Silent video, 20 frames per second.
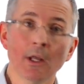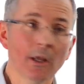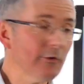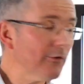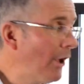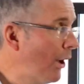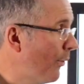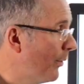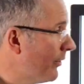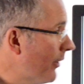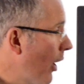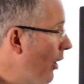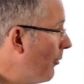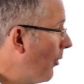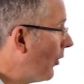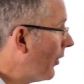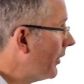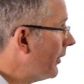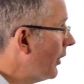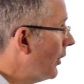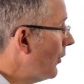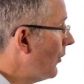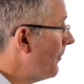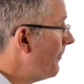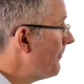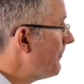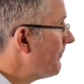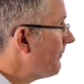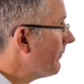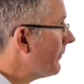So with no more ado,
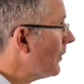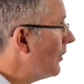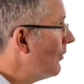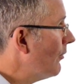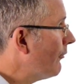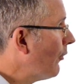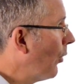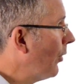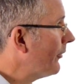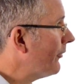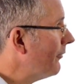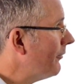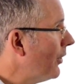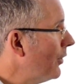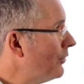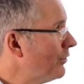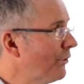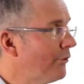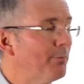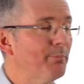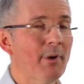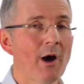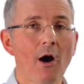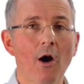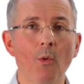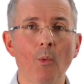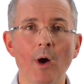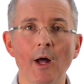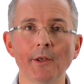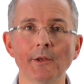forwards and futures
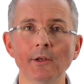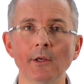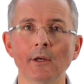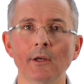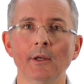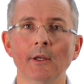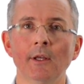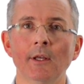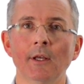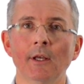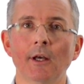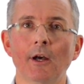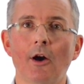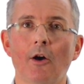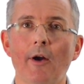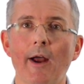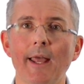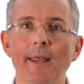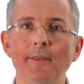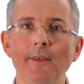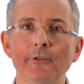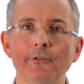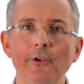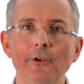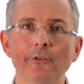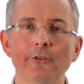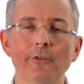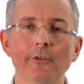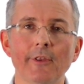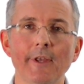part one. All right, this
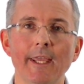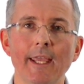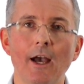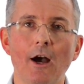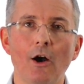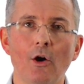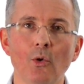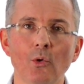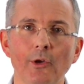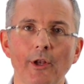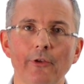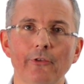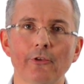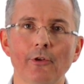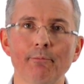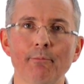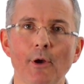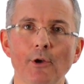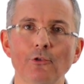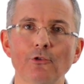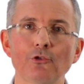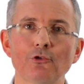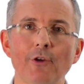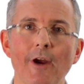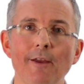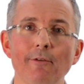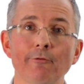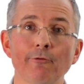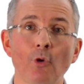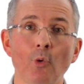is the oldest and most
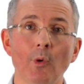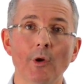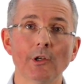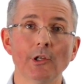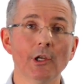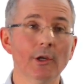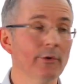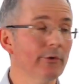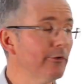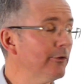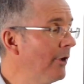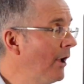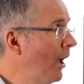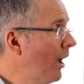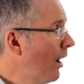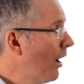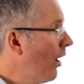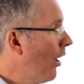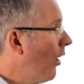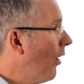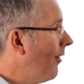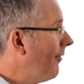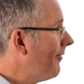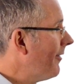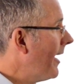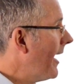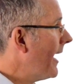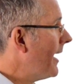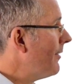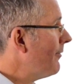straightforward use of
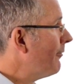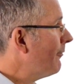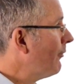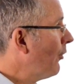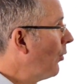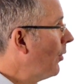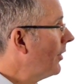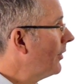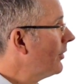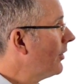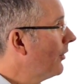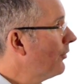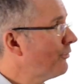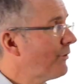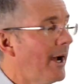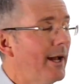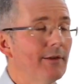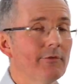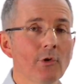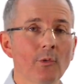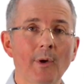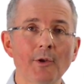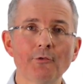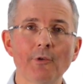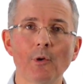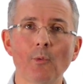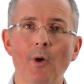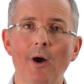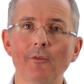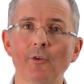a forward contract. If you're
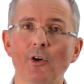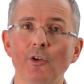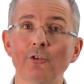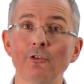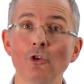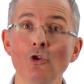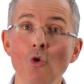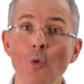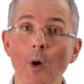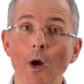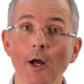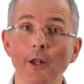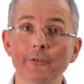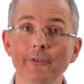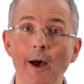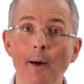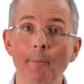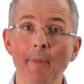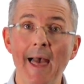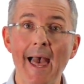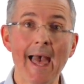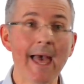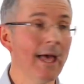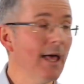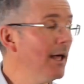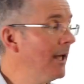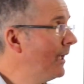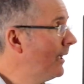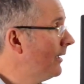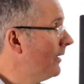wondering why I've got two words up there,
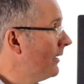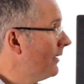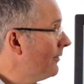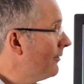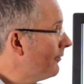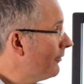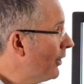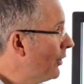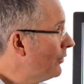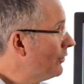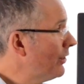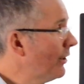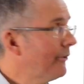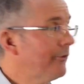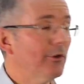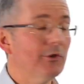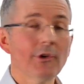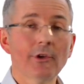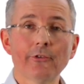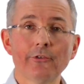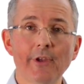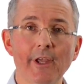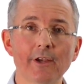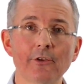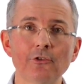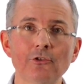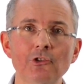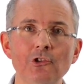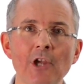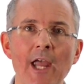futures are just the
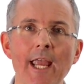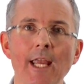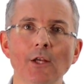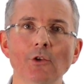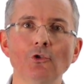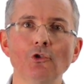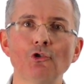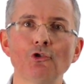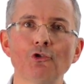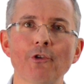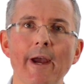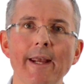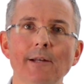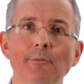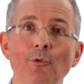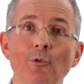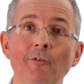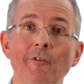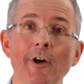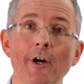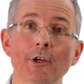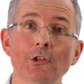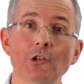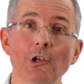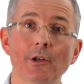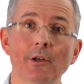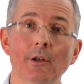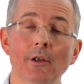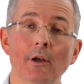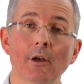exchange tradable
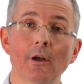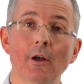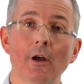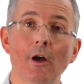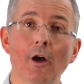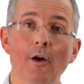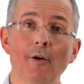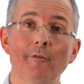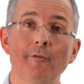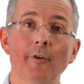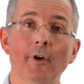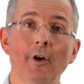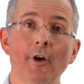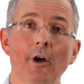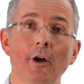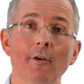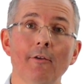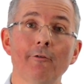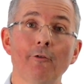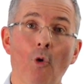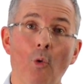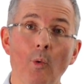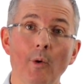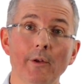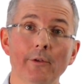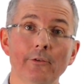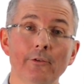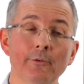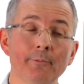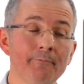version of
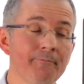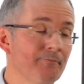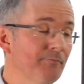forwards.